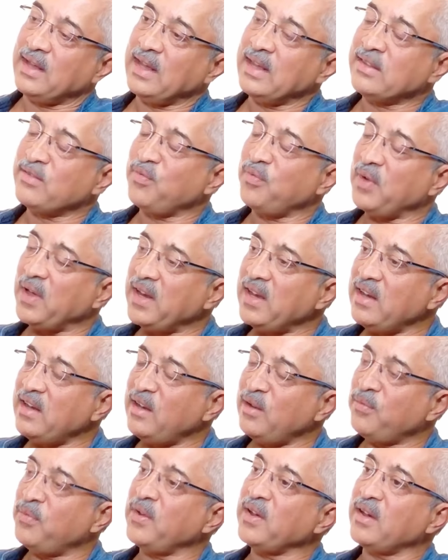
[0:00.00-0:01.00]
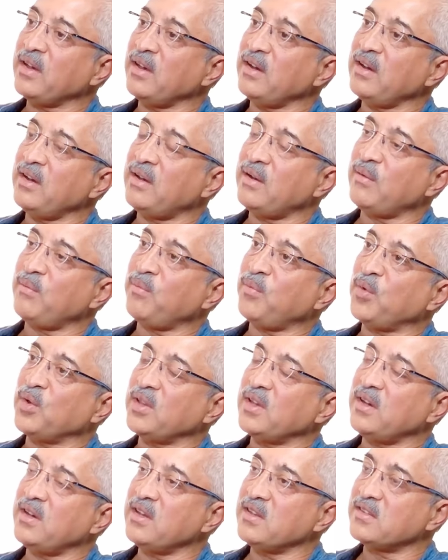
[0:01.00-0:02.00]
It's very difficult for
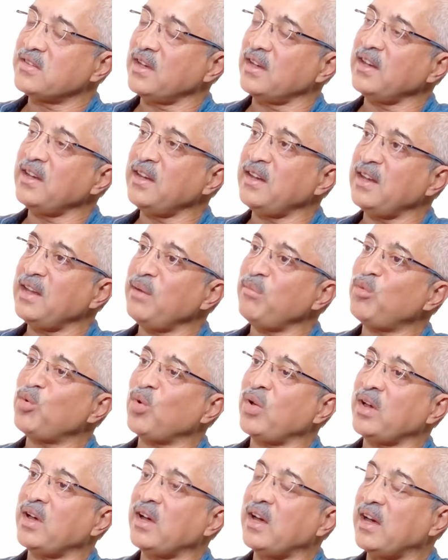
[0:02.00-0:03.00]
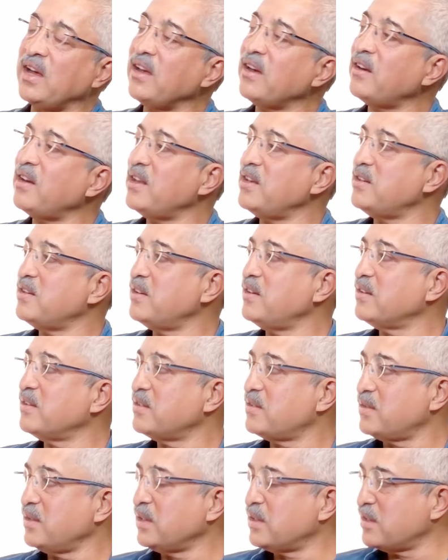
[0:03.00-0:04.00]
the design team to hire
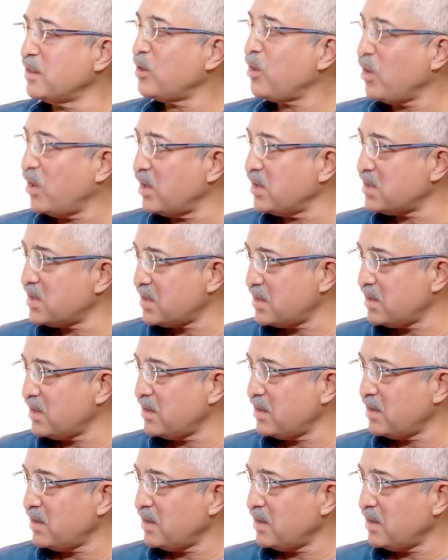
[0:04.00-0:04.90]
engineers. It's a cost.